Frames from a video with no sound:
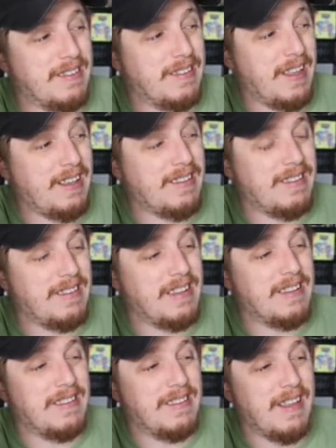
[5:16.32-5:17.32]

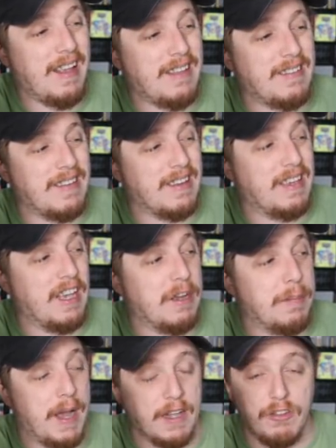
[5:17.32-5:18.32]
66
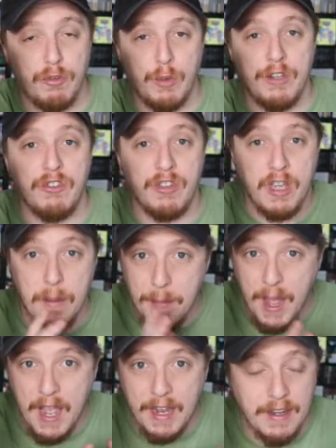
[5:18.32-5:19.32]
gigabytes, which
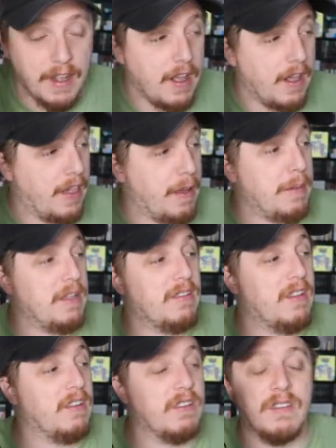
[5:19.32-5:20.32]
combined, that
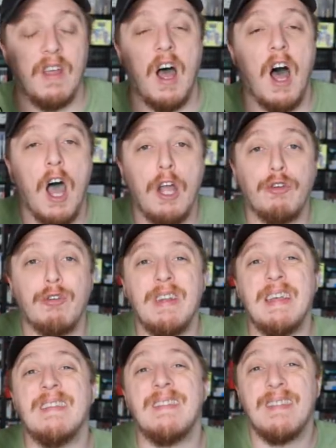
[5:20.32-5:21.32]
means this is
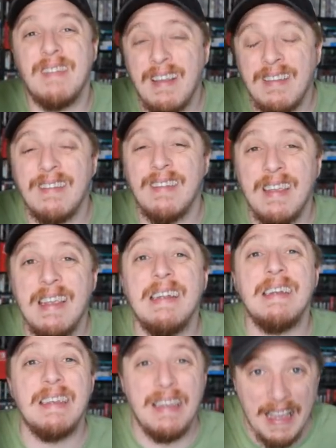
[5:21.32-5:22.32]

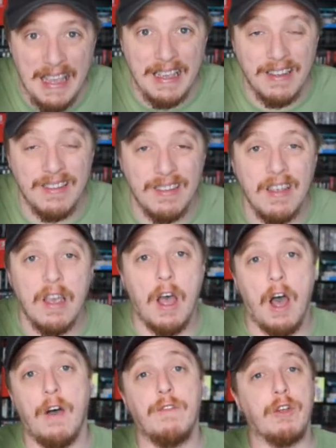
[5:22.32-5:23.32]
116 gigs
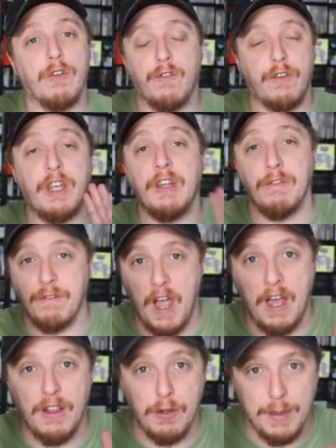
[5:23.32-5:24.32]
of your freaking
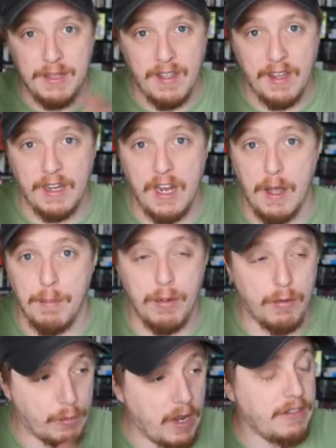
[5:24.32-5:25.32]
file that will be taken up.
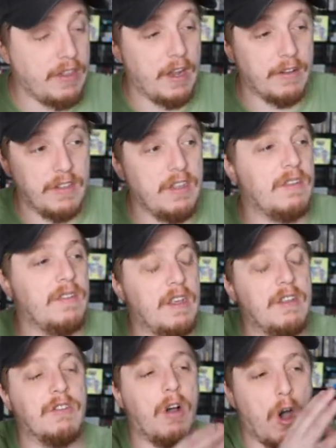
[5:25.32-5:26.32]
Right there, this
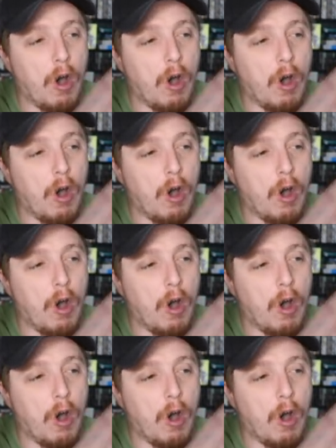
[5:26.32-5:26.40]
is